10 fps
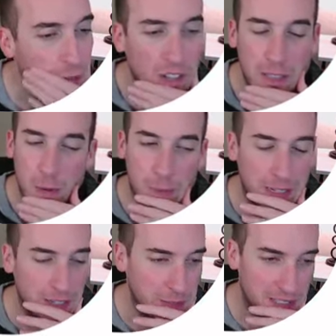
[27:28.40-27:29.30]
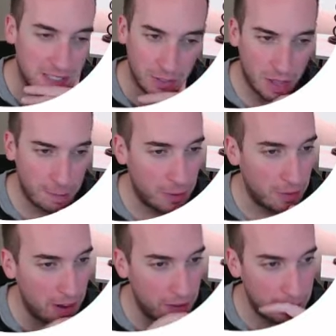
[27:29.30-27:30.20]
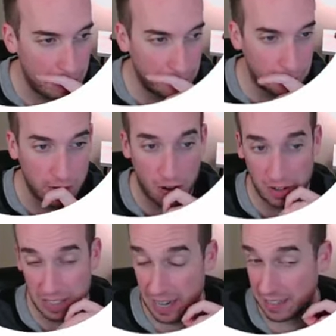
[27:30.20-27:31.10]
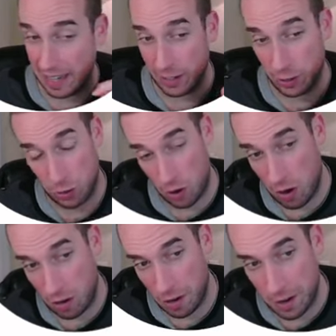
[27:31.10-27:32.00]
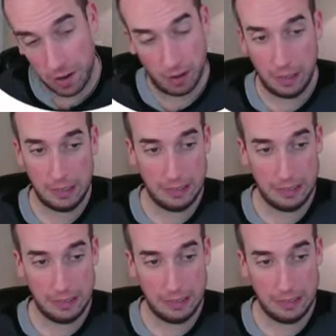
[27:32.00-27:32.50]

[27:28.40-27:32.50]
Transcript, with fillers: Relative momentum still coming around the mountain. RSI is getting stronger.